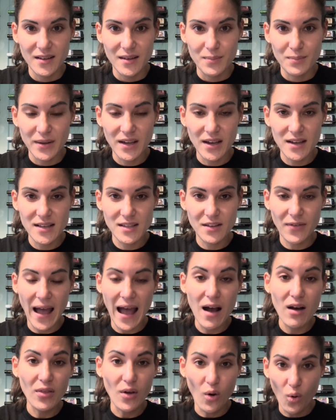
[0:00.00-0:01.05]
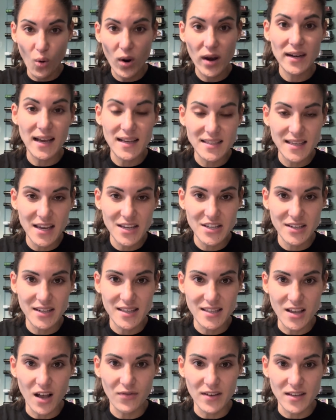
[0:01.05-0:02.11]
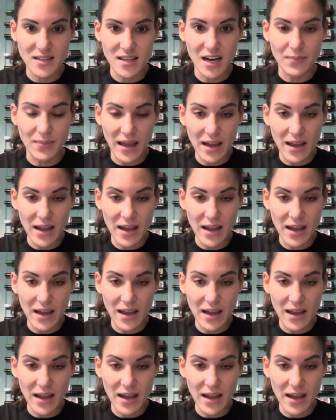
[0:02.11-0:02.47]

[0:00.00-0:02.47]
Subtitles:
because of how the organization itself is set up.